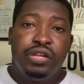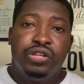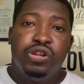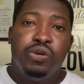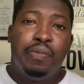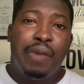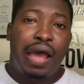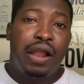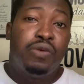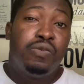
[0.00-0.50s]

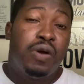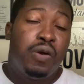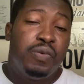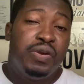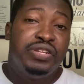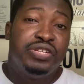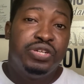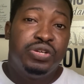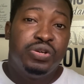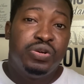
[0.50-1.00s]
No matter what
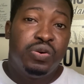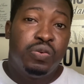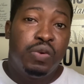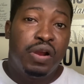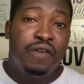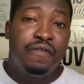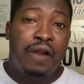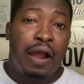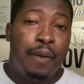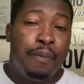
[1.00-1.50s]
we do,
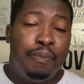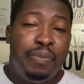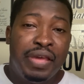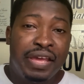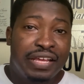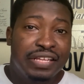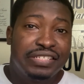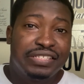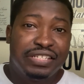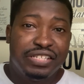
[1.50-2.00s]
one of our
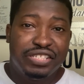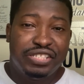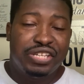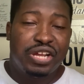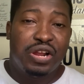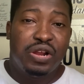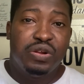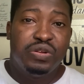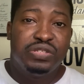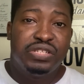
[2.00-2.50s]
biggest
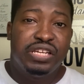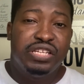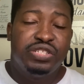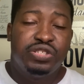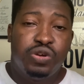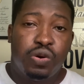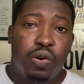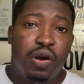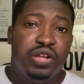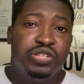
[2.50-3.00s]
concerns is
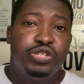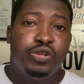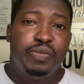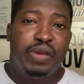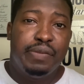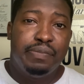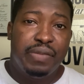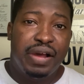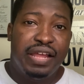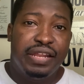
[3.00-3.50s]
going to
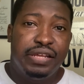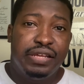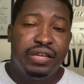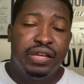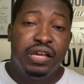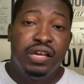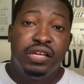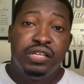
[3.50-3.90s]
be money.